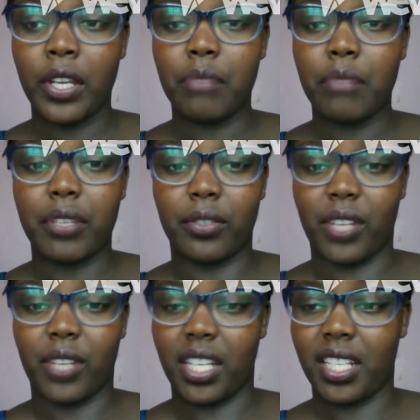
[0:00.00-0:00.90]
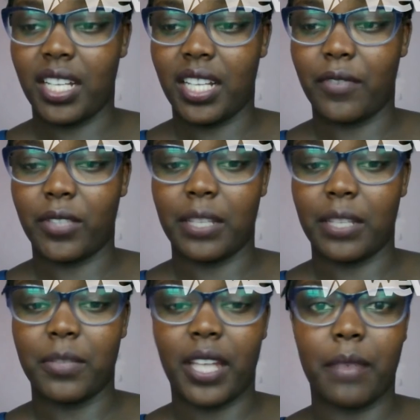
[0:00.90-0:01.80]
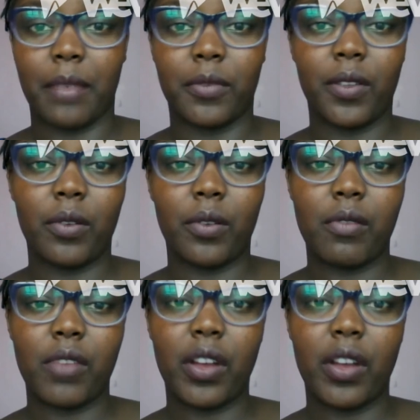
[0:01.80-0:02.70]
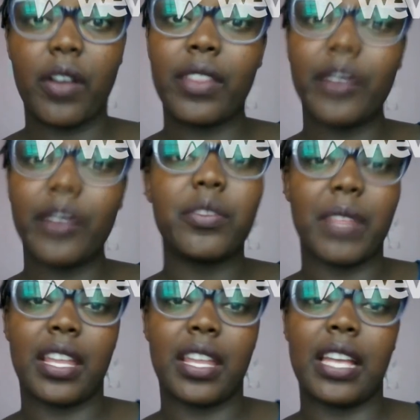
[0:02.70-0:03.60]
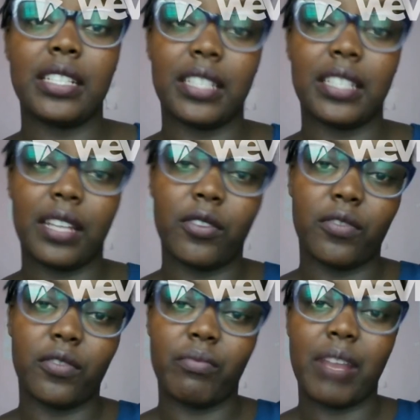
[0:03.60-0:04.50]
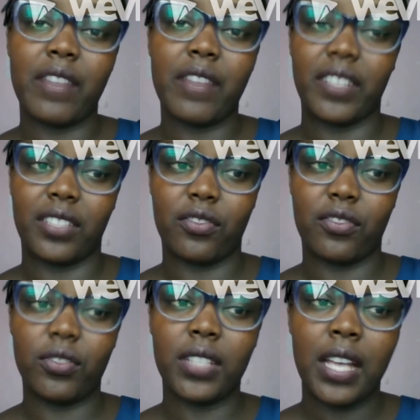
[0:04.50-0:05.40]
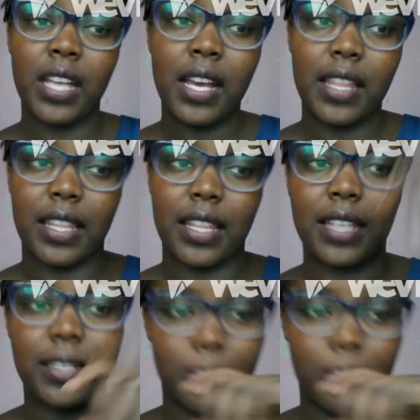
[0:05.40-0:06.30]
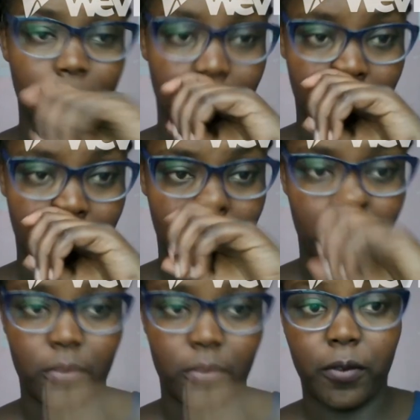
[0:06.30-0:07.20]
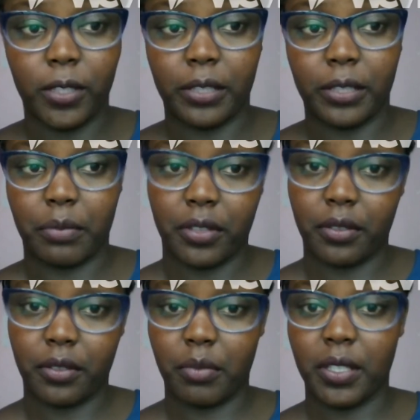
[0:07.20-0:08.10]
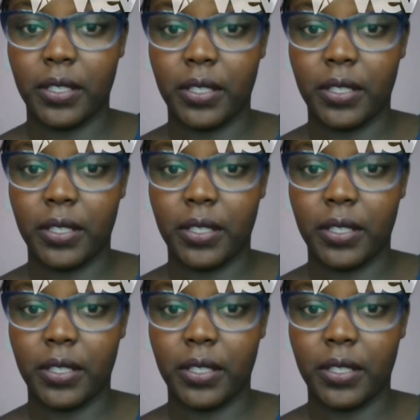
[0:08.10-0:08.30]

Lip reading: prisoner for some time. Then the court held in the court of Bad versus Jones that did not amount to false imprisonment.